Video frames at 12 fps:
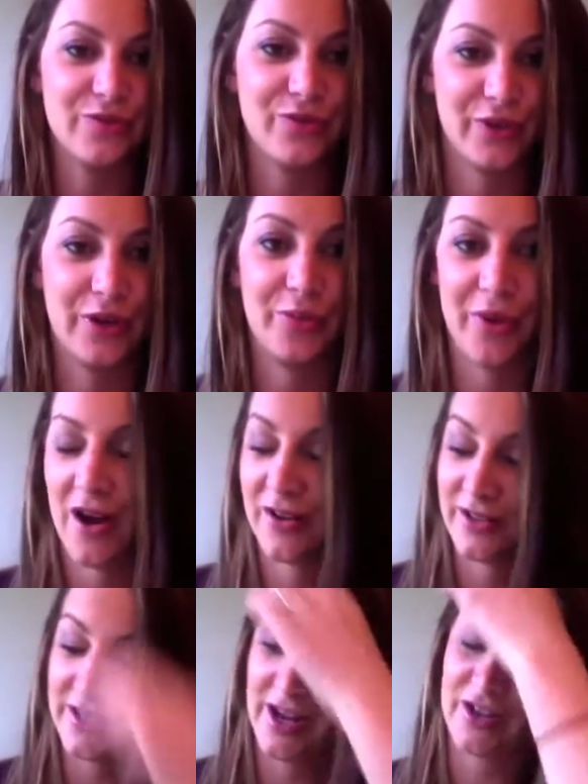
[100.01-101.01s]
frizz-free
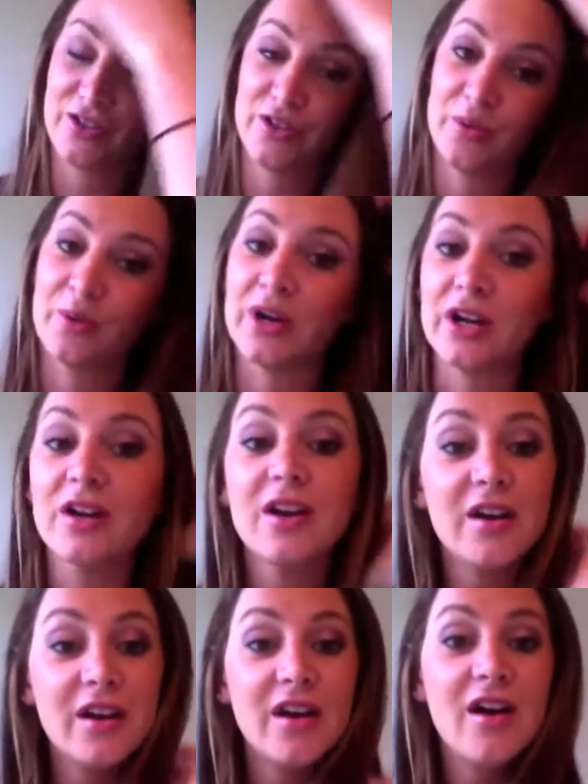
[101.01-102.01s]
products actually
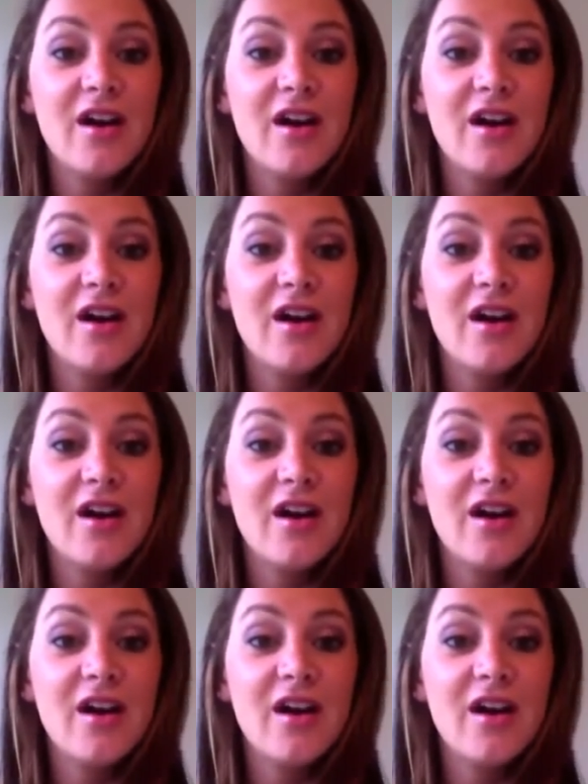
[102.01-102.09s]
work.